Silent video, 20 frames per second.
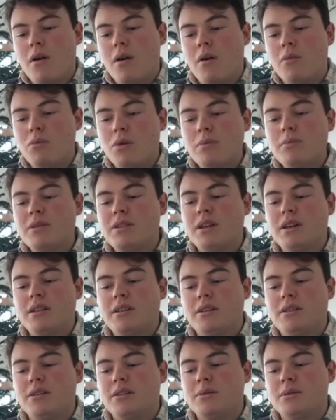On one
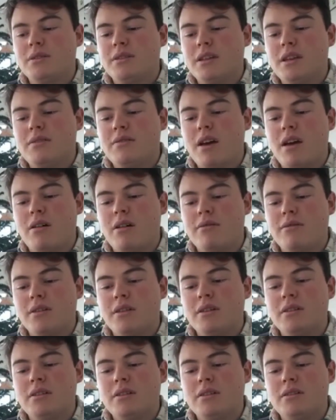particular Christmas Eve,
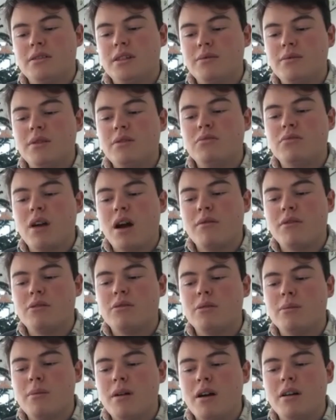however, something rather
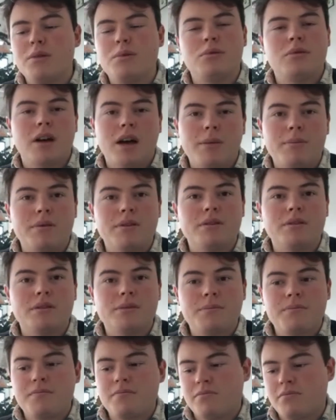remarkable happened.
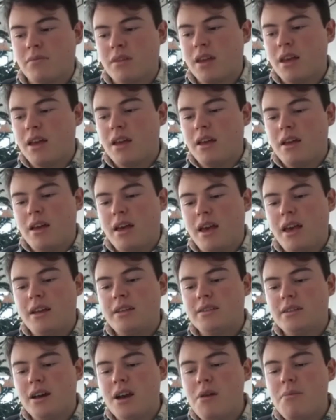
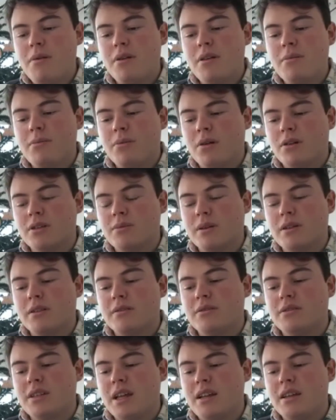Excited by the prospect
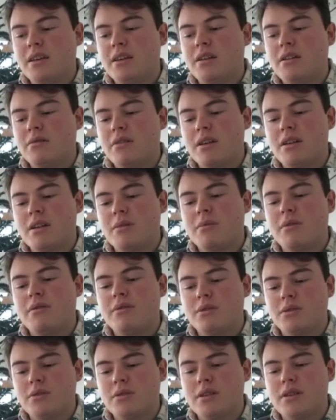of selling a great number of
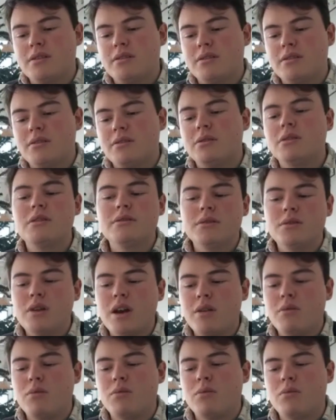toys, Torville
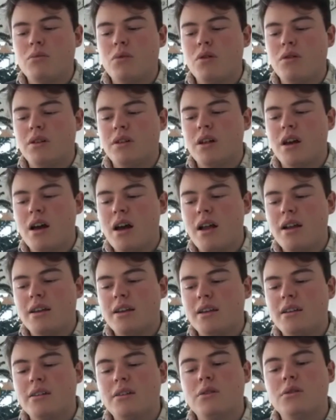had woken
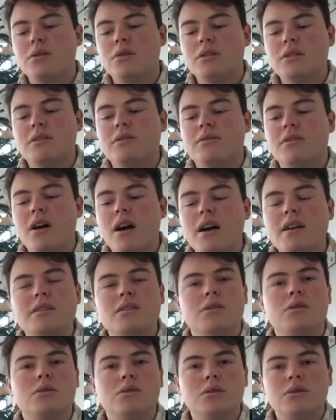early and caught the
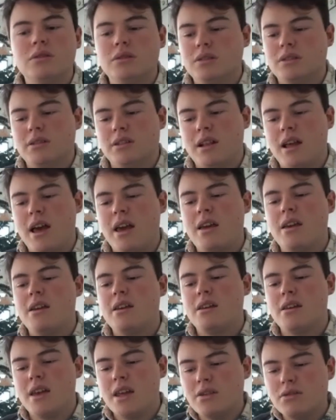first horse sleigh
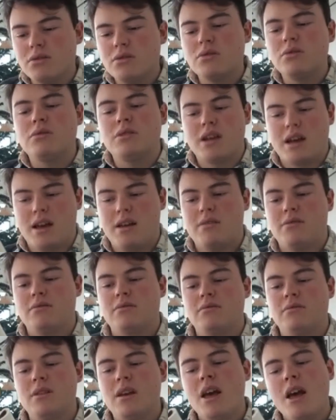into
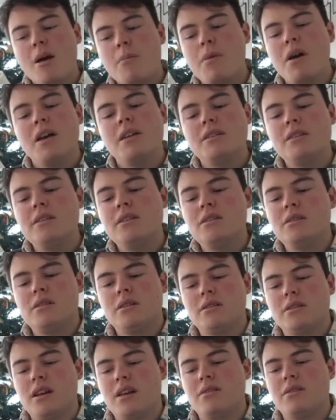town. But as he
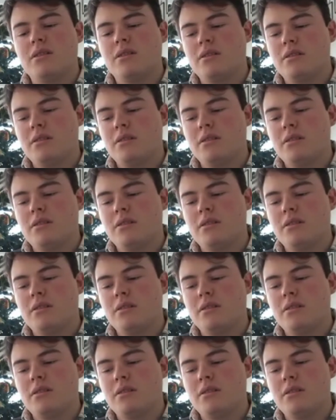snuck down